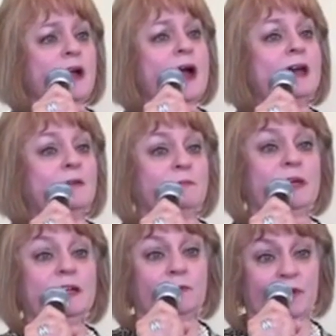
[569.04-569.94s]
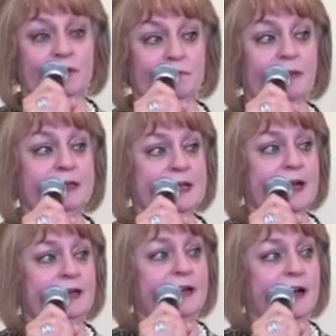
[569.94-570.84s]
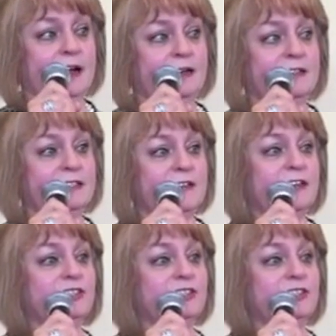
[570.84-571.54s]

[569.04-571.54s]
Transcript: had a meeting with my dad and I and said